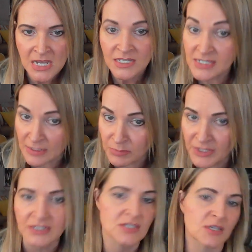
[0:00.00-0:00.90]

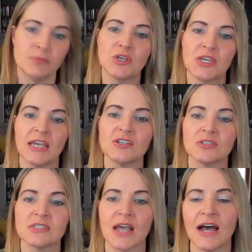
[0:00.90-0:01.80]
Siblings,
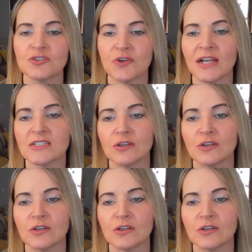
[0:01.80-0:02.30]
communications, contracts,